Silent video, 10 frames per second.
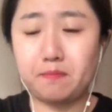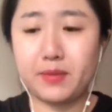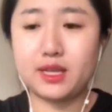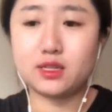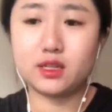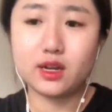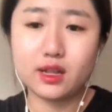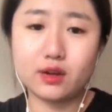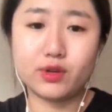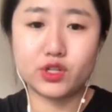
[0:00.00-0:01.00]
it's clear
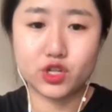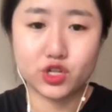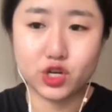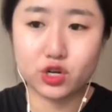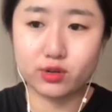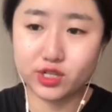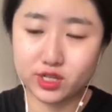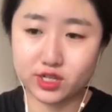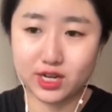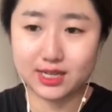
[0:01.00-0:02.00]
that researchers
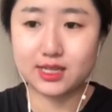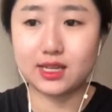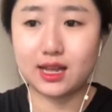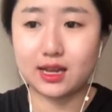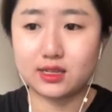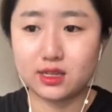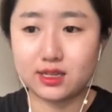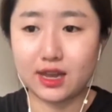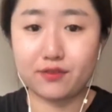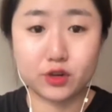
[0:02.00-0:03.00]
suggested that
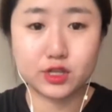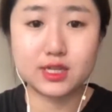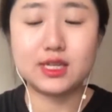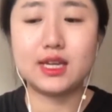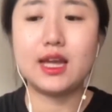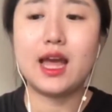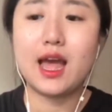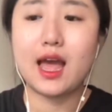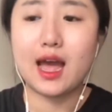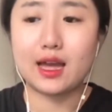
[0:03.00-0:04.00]
diversity
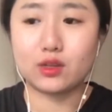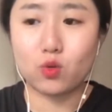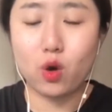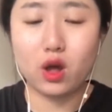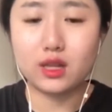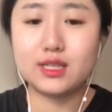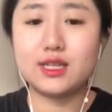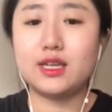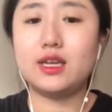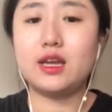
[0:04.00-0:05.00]
and
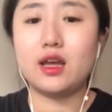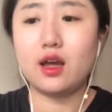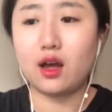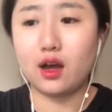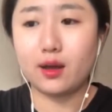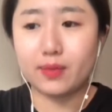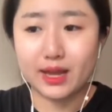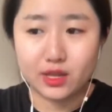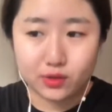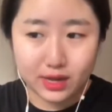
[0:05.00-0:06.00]
quality
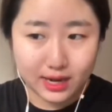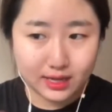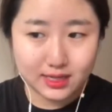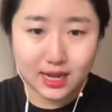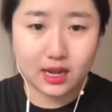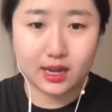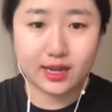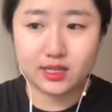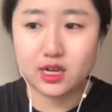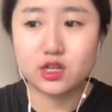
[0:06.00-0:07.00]
that you get in
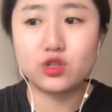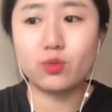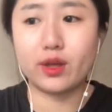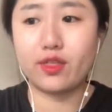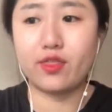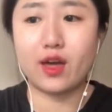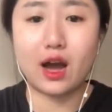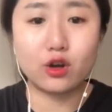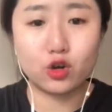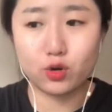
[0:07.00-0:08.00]
touch with
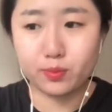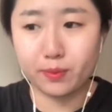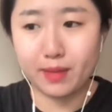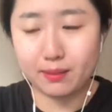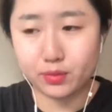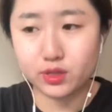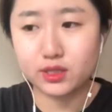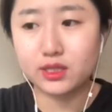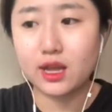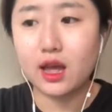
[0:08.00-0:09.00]
outgroup
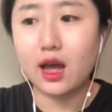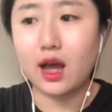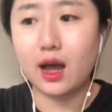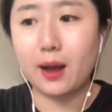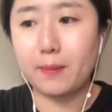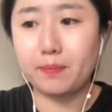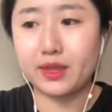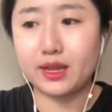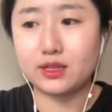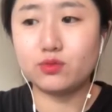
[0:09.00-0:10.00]
members
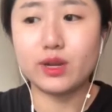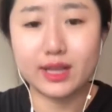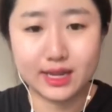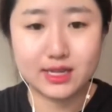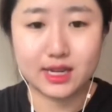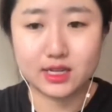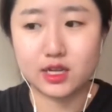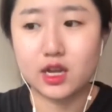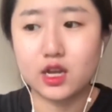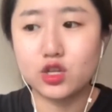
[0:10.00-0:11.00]
is related
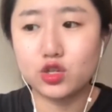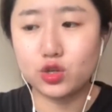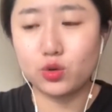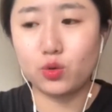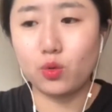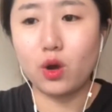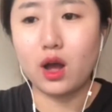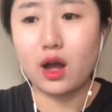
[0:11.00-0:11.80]
to